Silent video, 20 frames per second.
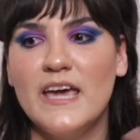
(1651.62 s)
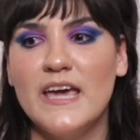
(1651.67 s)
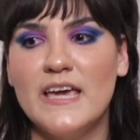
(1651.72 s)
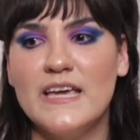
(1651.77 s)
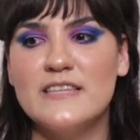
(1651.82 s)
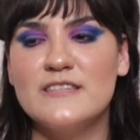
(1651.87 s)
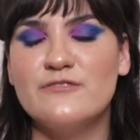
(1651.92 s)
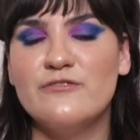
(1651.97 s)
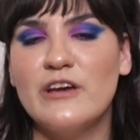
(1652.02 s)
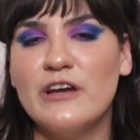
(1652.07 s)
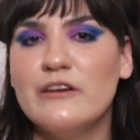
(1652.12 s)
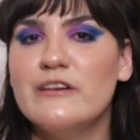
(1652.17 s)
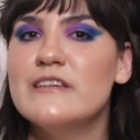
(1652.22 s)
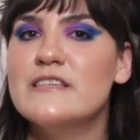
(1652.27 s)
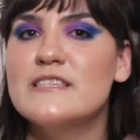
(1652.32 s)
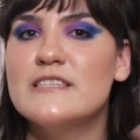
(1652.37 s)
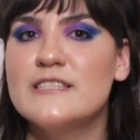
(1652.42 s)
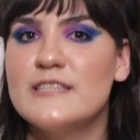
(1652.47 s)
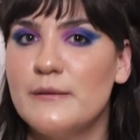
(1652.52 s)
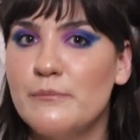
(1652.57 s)
It's very
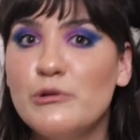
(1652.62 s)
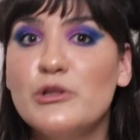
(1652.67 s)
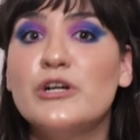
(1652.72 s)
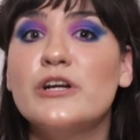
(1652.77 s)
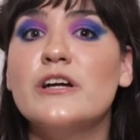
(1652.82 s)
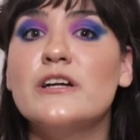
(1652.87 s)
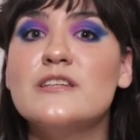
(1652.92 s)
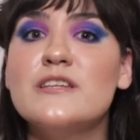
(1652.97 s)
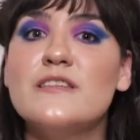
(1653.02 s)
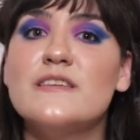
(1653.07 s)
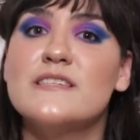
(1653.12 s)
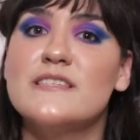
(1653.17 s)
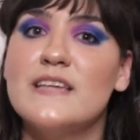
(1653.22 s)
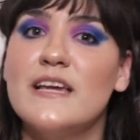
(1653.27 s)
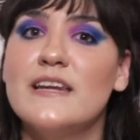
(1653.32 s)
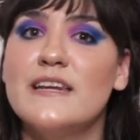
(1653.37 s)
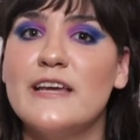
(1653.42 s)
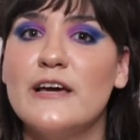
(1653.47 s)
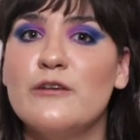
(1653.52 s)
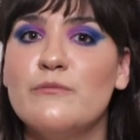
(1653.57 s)
similar to The
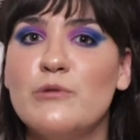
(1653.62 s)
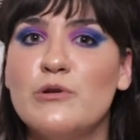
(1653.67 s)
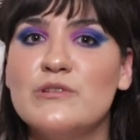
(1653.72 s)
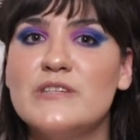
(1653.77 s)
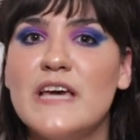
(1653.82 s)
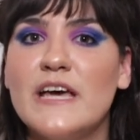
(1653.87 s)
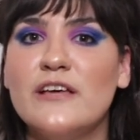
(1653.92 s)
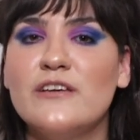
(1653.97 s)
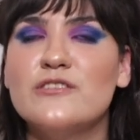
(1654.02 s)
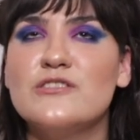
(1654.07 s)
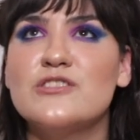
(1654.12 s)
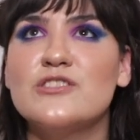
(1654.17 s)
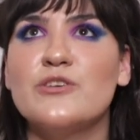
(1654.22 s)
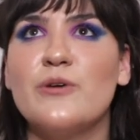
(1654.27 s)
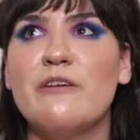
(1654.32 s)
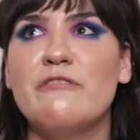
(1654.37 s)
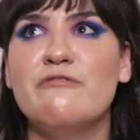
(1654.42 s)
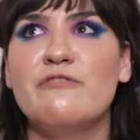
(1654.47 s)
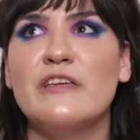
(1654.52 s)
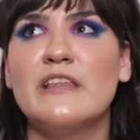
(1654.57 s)
Sundown Motel,
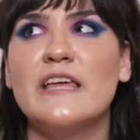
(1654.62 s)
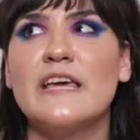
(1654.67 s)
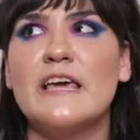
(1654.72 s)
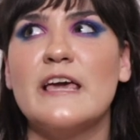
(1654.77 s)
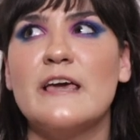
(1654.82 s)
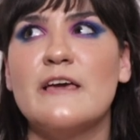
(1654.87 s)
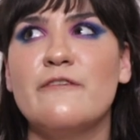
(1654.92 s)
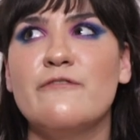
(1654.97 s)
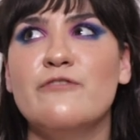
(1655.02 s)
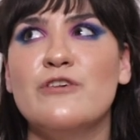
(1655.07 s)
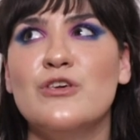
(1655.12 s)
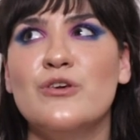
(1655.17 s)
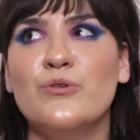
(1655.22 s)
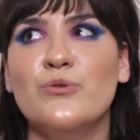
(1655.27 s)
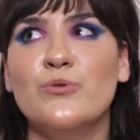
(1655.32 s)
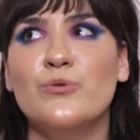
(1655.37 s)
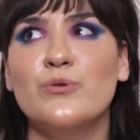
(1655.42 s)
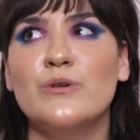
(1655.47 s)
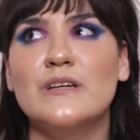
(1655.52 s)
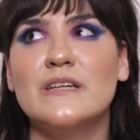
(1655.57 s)
so I feel like if
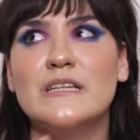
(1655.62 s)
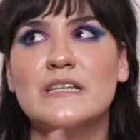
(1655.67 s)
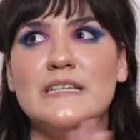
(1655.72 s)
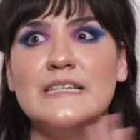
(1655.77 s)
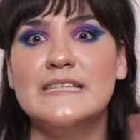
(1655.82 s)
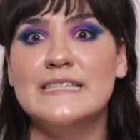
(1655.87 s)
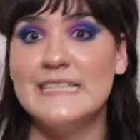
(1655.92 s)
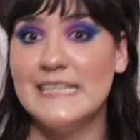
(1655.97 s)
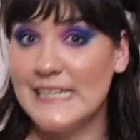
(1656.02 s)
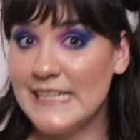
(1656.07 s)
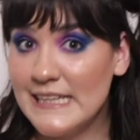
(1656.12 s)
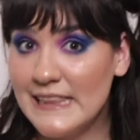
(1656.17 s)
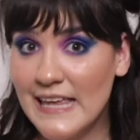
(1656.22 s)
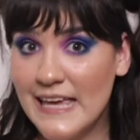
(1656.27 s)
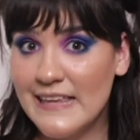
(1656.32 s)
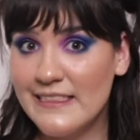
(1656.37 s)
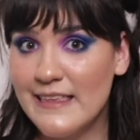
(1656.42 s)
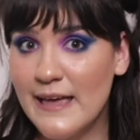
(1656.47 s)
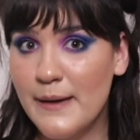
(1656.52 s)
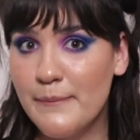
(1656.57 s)
you did
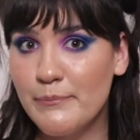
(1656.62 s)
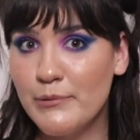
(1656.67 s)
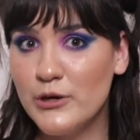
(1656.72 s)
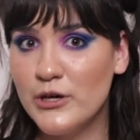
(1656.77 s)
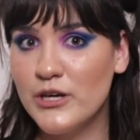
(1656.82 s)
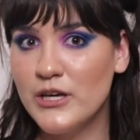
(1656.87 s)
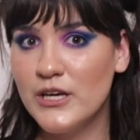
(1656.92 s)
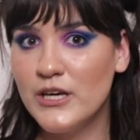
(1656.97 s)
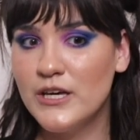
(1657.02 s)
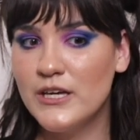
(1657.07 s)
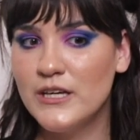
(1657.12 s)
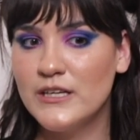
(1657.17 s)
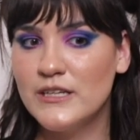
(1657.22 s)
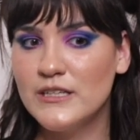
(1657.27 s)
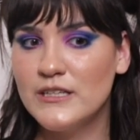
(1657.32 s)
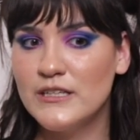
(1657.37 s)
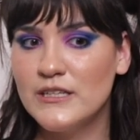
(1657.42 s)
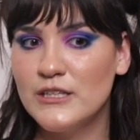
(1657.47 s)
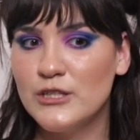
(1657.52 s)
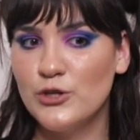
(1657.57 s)
like that book,
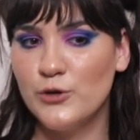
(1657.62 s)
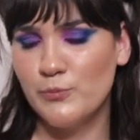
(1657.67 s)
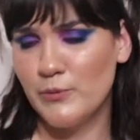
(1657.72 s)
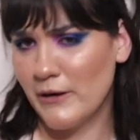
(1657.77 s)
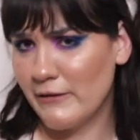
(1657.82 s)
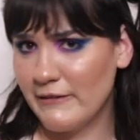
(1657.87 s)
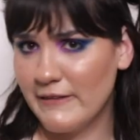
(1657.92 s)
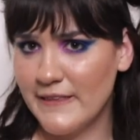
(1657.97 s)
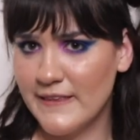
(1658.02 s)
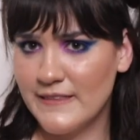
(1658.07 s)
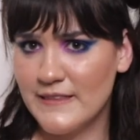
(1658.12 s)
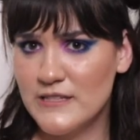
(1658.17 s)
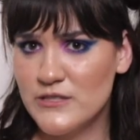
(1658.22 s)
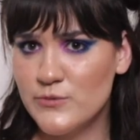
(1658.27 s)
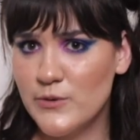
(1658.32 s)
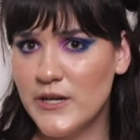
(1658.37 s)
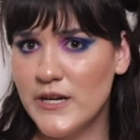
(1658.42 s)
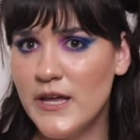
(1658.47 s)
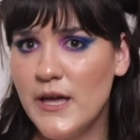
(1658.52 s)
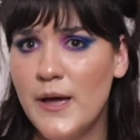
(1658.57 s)
you'll probably like this
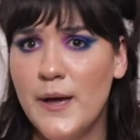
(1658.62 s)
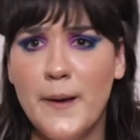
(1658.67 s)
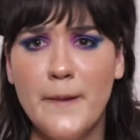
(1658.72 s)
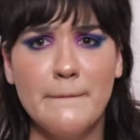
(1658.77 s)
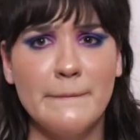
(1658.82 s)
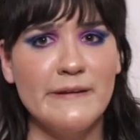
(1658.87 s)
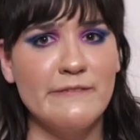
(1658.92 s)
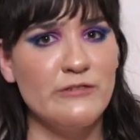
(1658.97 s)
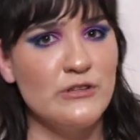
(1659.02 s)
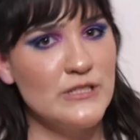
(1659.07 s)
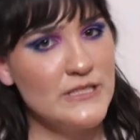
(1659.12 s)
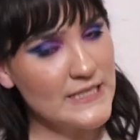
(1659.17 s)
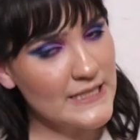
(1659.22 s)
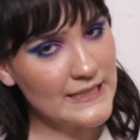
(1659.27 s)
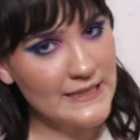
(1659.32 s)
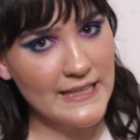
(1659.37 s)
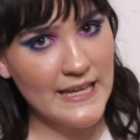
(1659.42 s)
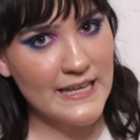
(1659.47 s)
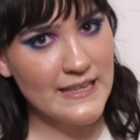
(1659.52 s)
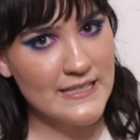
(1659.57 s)
one. But if you
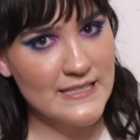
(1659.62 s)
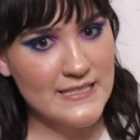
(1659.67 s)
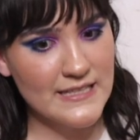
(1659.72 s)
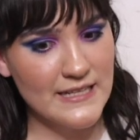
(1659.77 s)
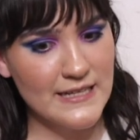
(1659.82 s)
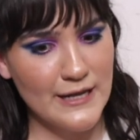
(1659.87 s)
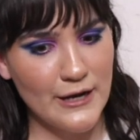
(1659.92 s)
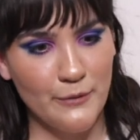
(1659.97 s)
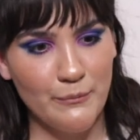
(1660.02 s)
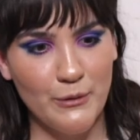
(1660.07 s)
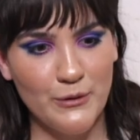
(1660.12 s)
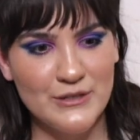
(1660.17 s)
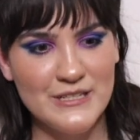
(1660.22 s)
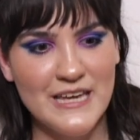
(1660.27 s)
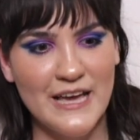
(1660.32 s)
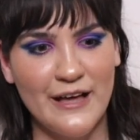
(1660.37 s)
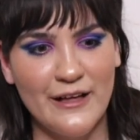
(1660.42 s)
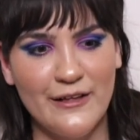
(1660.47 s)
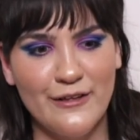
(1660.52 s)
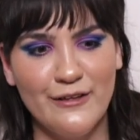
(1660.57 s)
didn't like The Sundown
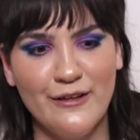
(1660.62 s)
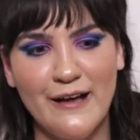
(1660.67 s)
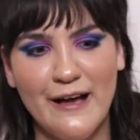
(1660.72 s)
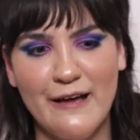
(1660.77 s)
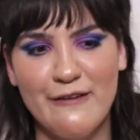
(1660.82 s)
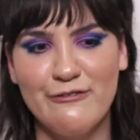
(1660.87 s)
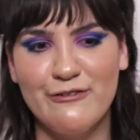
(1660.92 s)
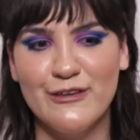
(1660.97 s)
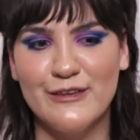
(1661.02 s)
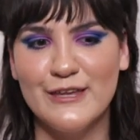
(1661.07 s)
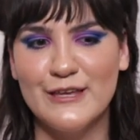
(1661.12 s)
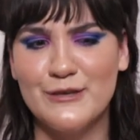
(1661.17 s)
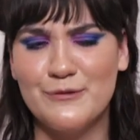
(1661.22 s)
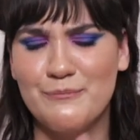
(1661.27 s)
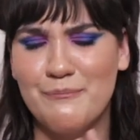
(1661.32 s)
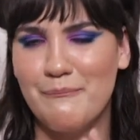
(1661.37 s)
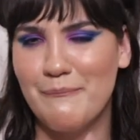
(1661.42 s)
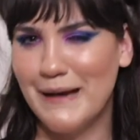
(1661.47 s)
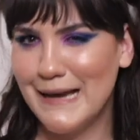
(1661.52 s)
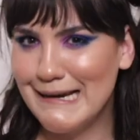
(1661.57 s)
Motel, I feel like you
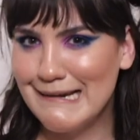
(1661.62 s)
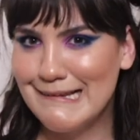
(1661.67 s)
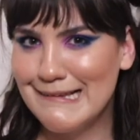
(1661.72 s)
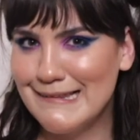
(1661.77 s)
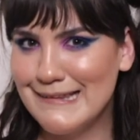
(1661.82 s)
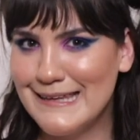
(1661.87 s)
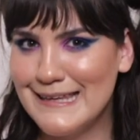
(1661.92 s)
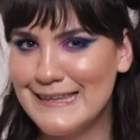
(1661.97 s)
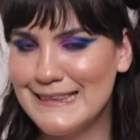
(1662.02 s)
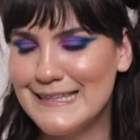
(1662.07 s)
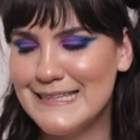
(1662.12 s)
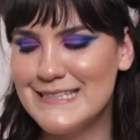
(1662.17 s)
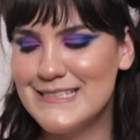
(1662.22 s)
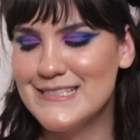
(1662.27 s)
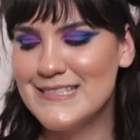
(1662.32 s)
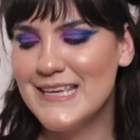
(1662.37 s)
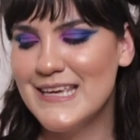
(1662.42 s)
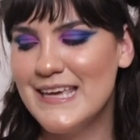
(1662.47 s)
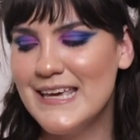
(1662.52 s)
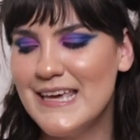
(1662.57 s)
might not like
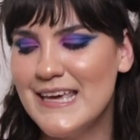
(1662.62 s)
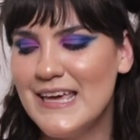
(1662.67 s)
this.